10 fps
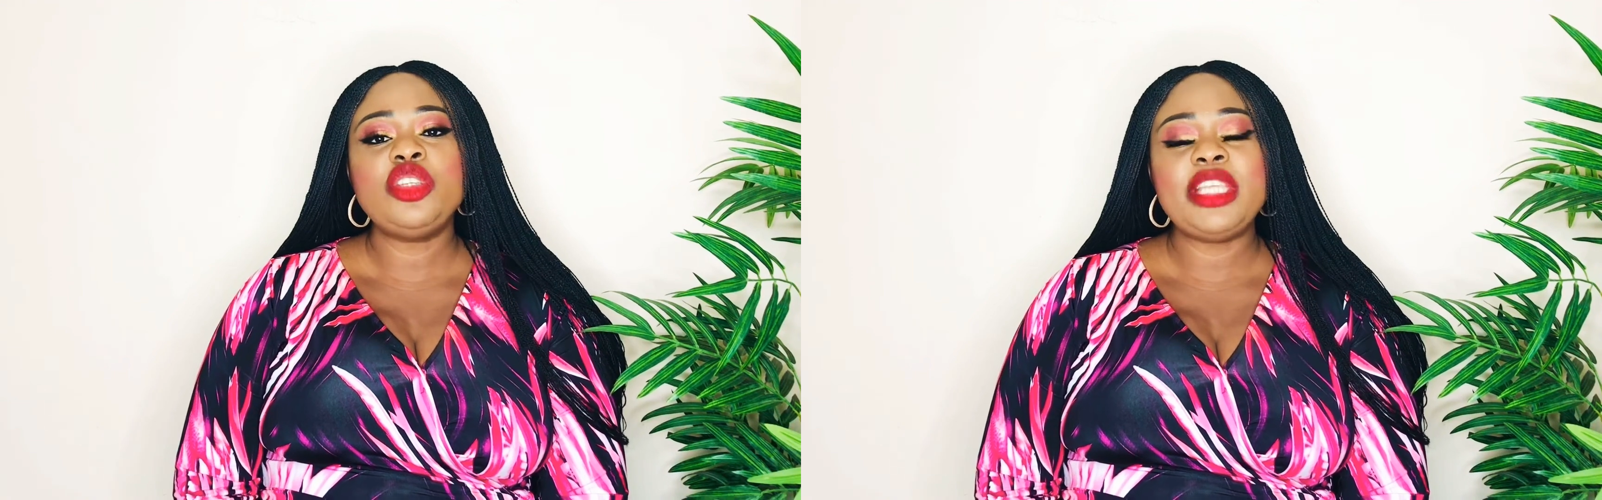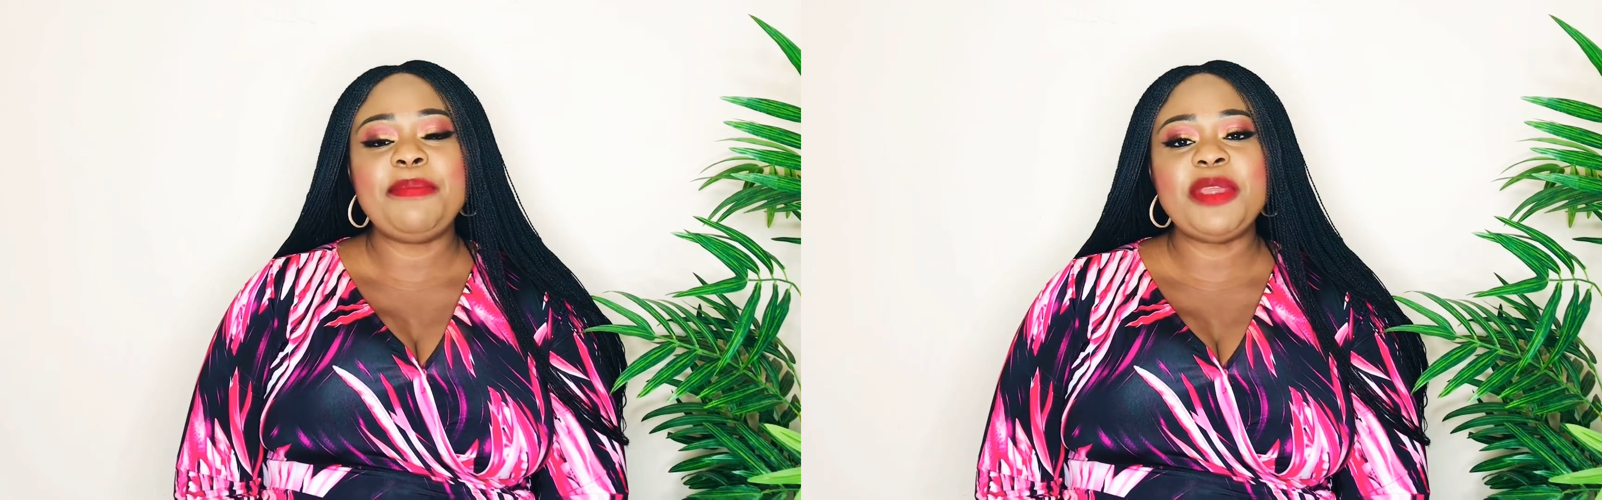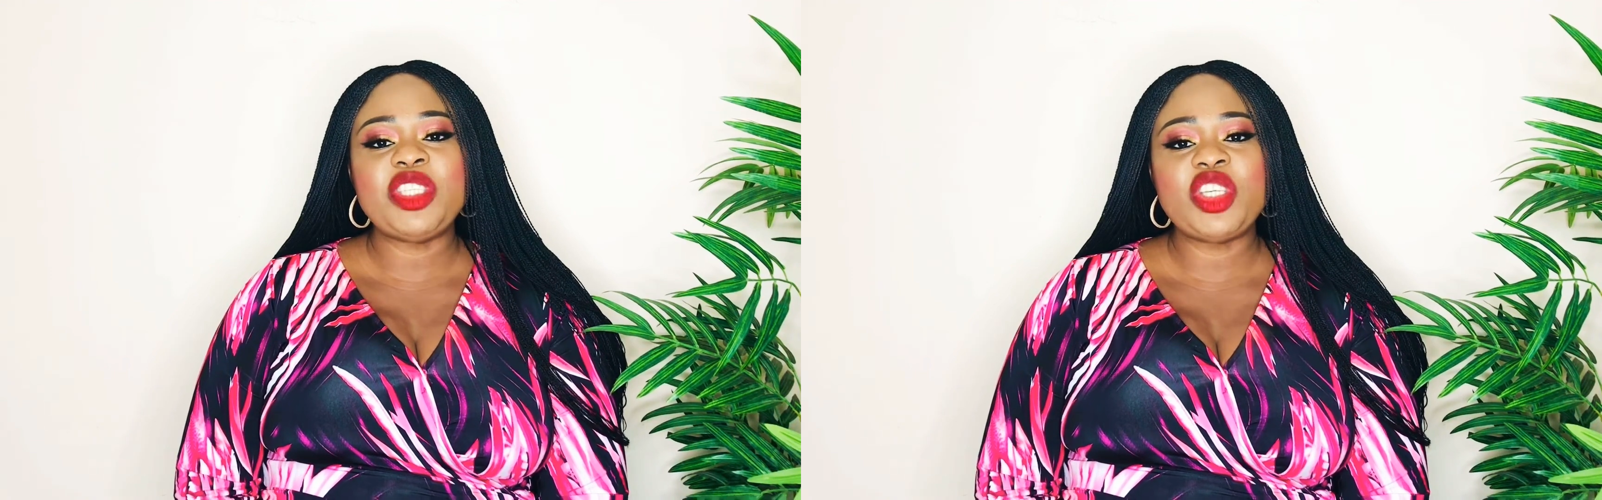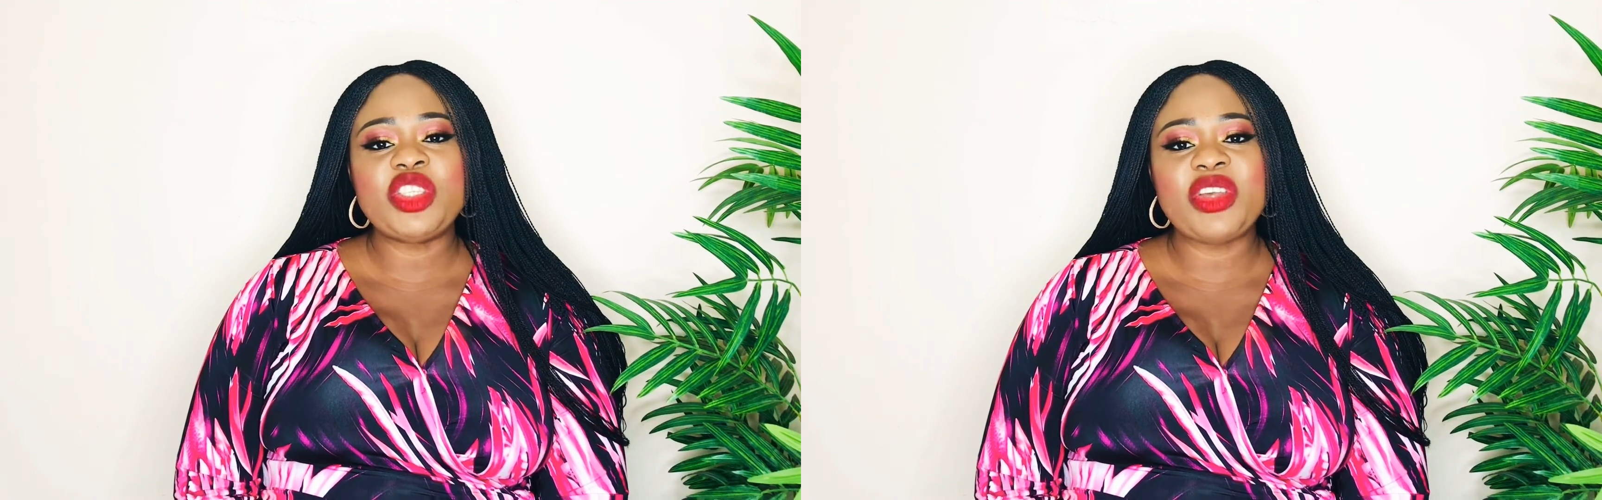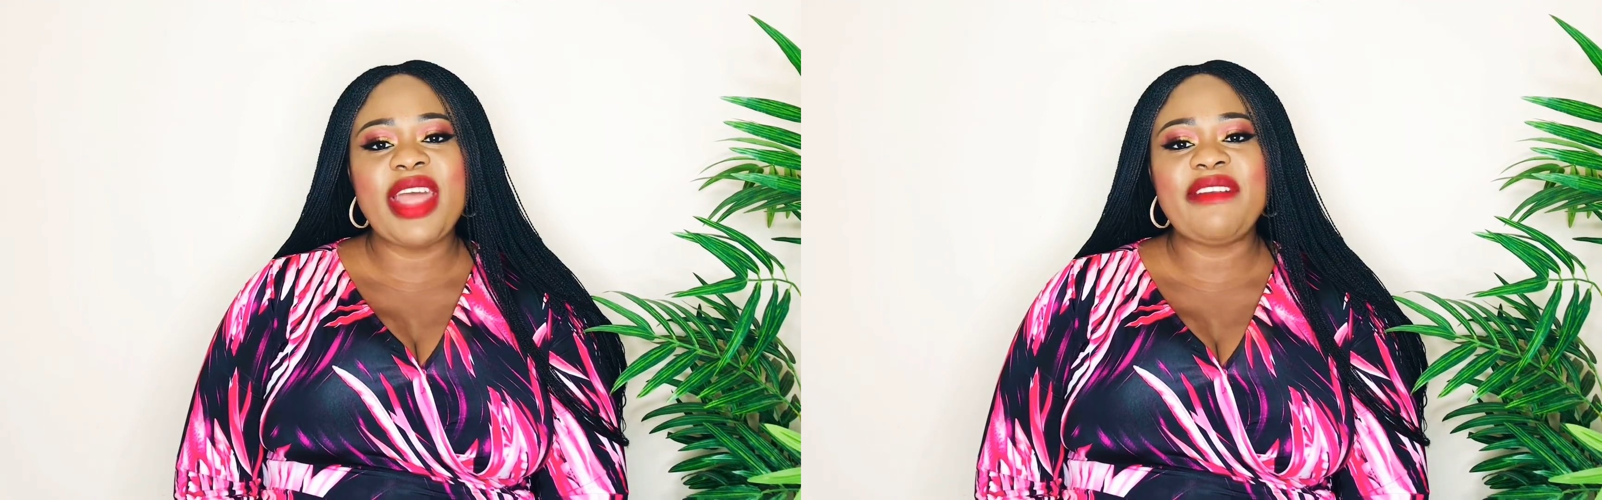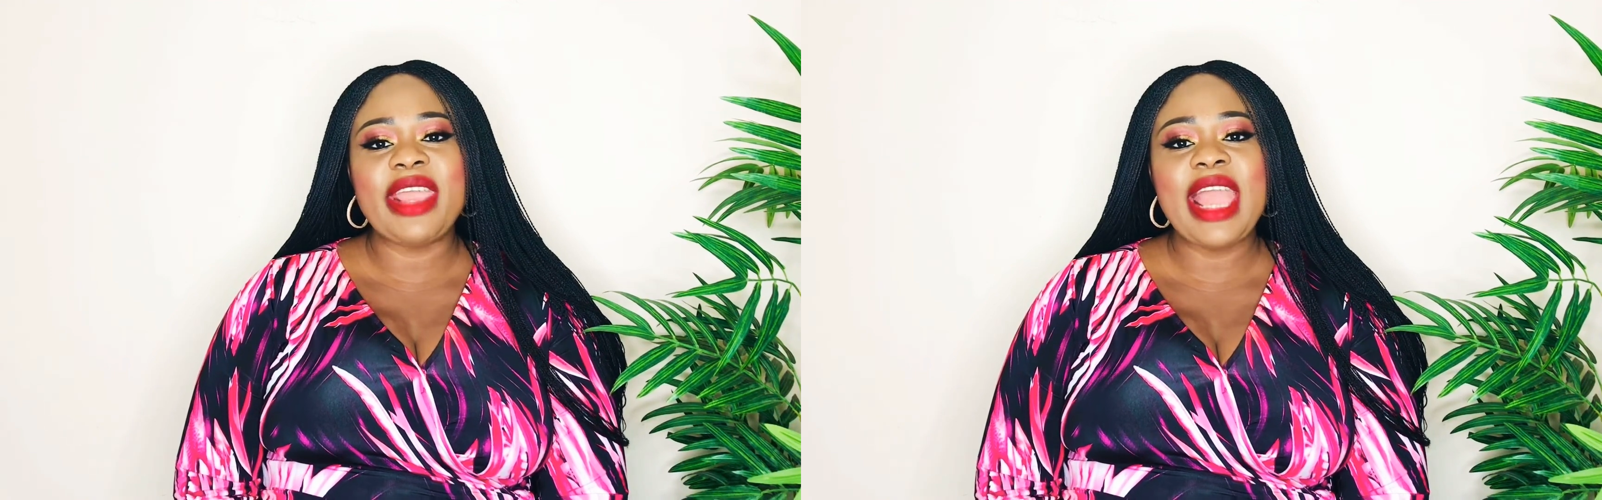the pituitary